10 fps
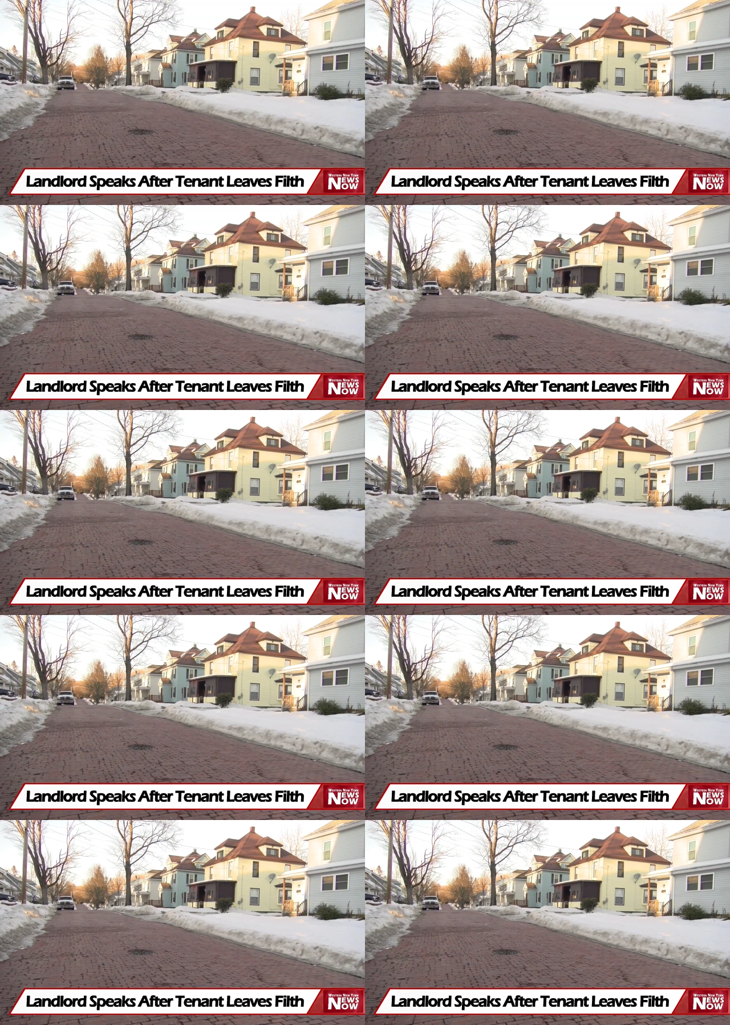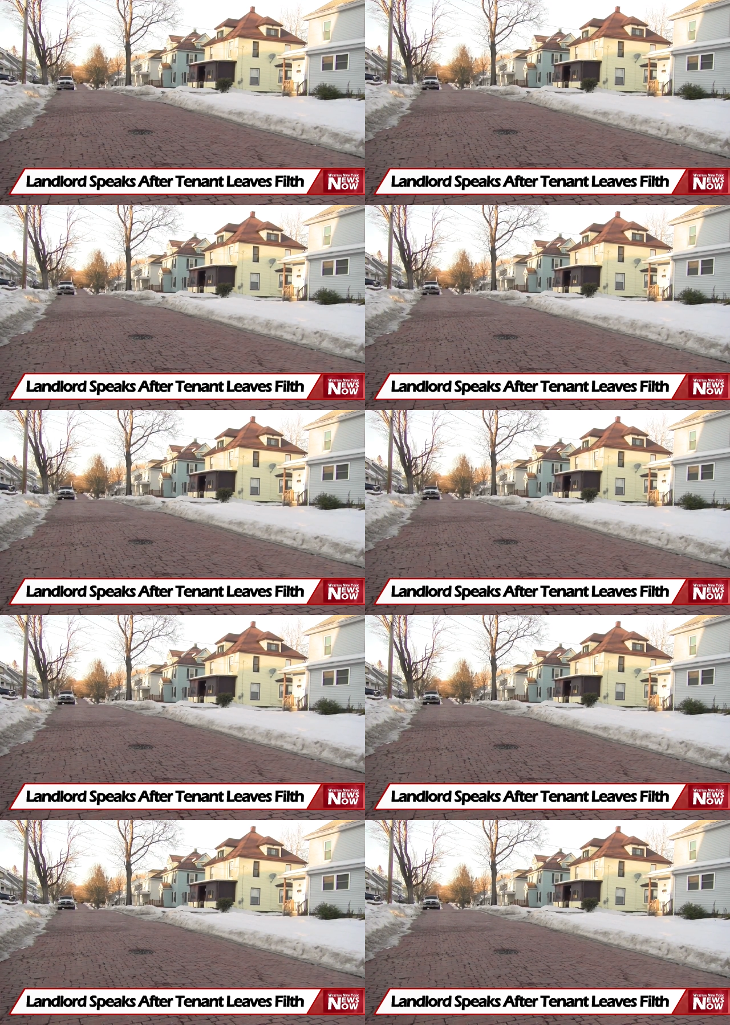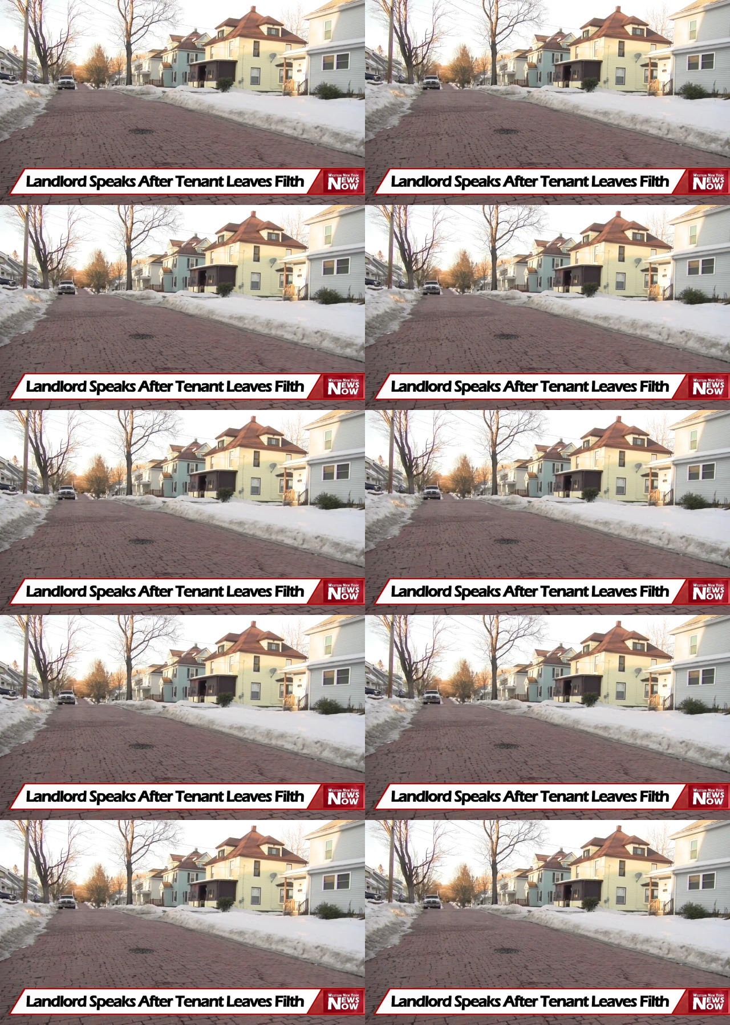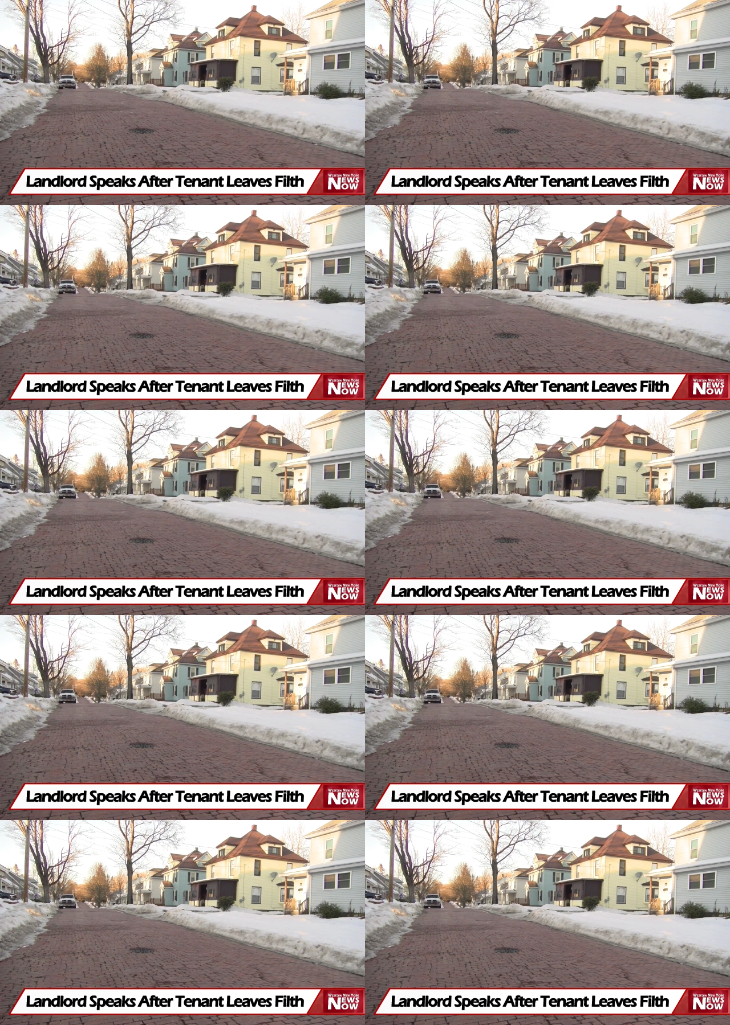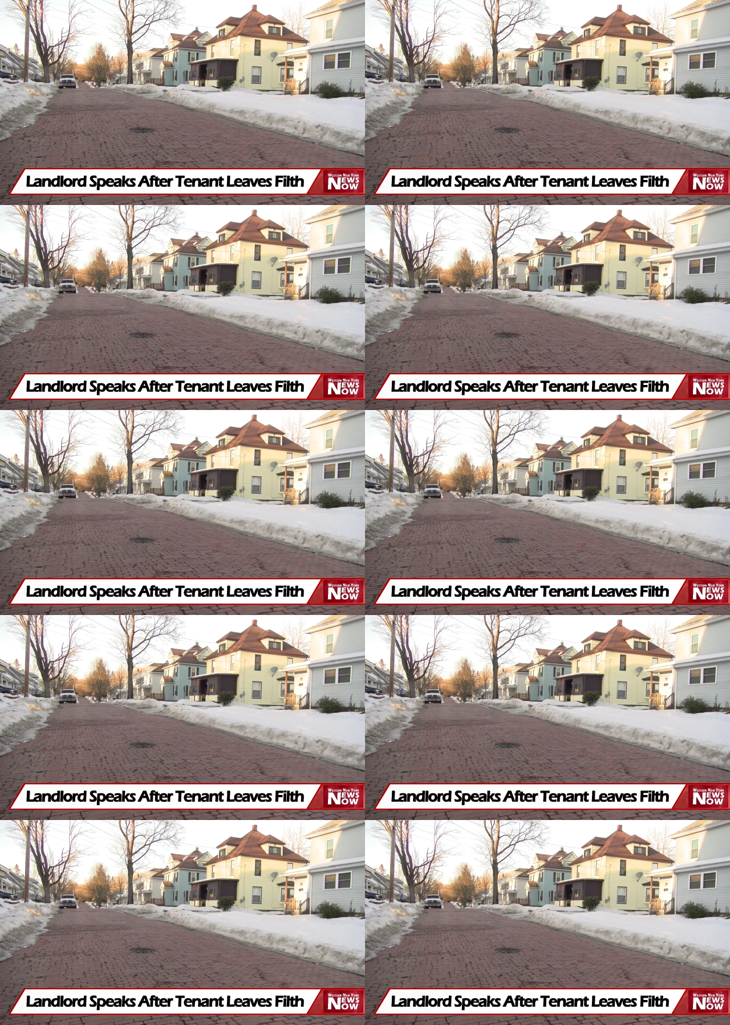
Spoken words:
No face is visible, so there are no lips to read.